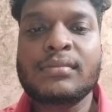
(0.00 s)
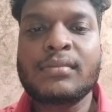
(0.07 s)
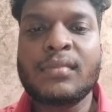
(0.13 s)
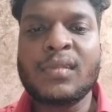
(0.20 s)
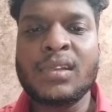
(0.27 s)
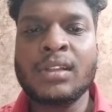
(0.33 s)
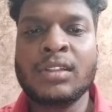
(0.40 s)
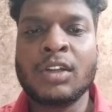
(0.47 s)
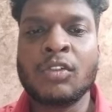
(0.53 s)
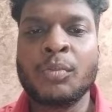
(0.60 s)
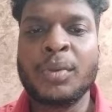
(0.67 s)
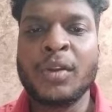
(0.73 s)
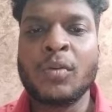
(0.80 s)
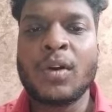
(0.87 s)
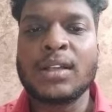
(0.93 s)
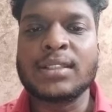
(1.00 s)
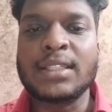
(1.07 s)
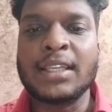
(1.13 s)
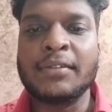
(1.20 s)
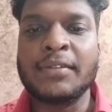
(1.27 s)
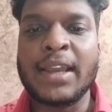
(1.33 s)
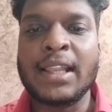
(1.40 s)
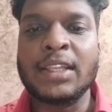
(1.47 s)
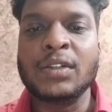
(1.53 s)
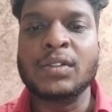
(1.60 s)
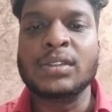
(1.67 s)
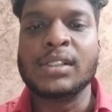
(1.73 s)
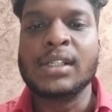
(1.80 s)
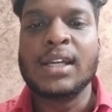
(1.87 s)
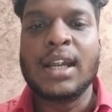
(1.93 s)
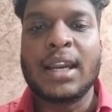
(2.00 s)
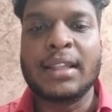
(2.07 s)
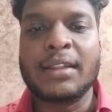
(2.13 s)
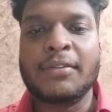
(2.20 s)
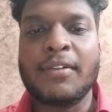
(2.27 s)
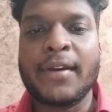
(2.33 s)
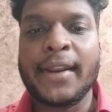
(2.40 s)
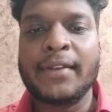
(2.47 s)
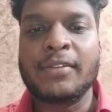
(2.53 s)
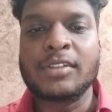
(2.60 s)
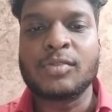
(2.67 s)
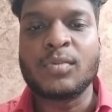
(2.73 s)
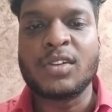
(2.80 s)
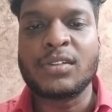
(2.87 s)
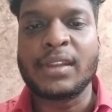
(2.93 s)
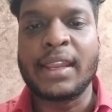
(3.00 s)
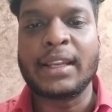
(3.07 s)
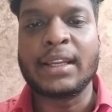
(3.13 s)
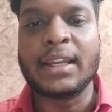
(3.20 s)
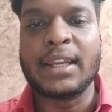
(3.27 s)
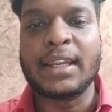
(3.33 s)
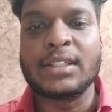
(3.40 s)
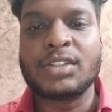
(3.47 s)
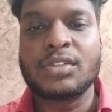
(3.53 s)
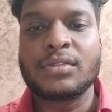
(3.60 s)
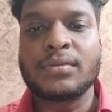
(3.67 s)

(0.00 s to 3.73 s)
the rupee was devalued, and the foreign investment encouraged.